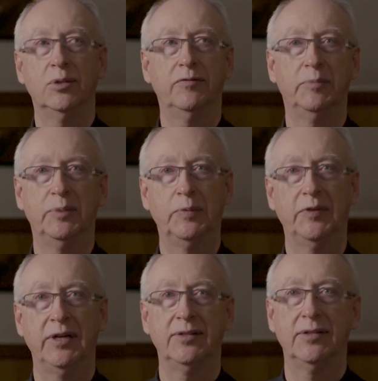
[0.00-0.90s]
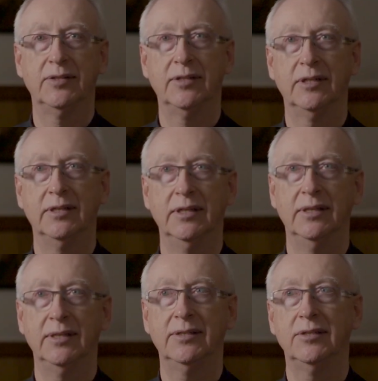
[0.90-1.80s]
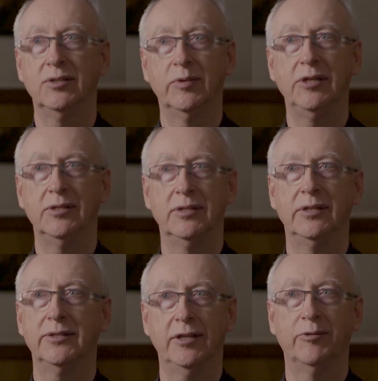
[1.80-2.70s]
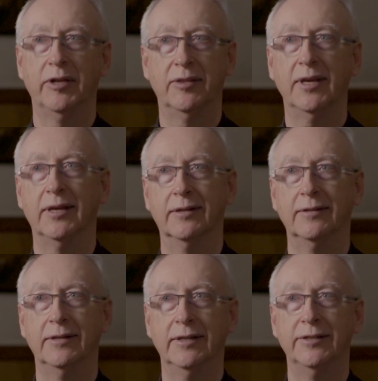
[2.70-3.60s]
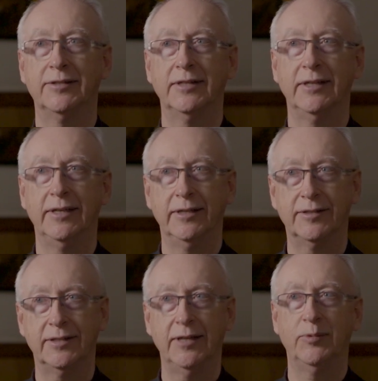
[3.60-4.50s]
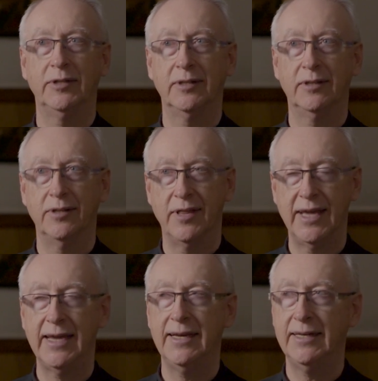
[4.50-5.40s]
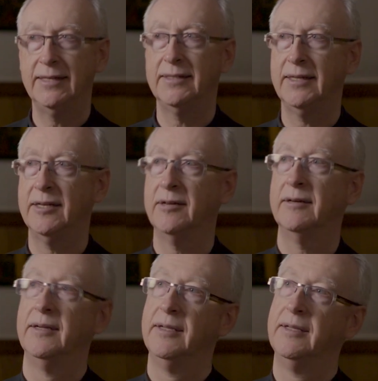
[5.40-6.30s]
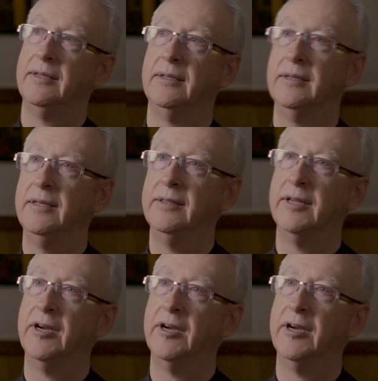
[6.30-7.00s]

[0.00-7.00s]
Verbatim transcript: know from Pope Francis that in these situations, he'll say the right thing, and he'll say what they need to hear in